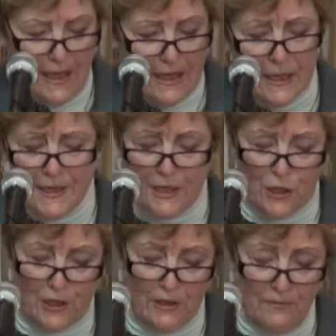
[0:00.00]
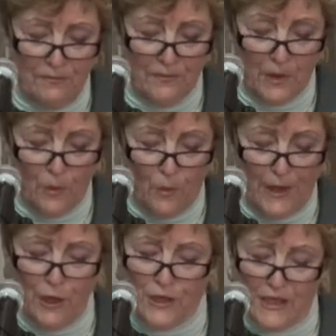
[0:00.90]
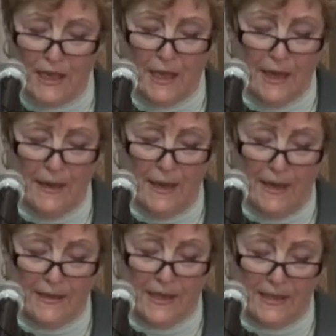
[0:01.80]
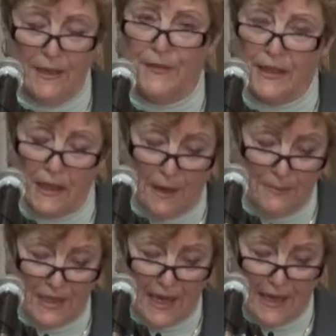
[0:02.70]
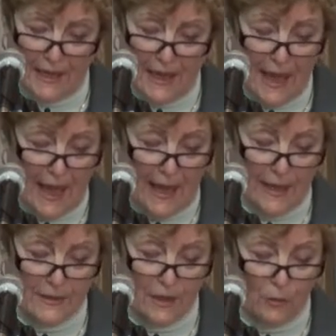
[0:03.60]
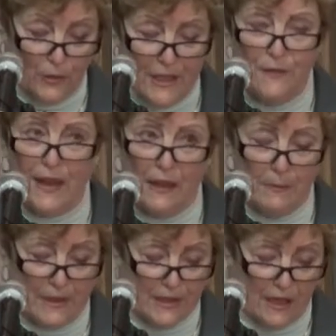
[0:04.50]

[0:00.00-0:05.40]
In addition, we are seeing a significant uptake and redevelopment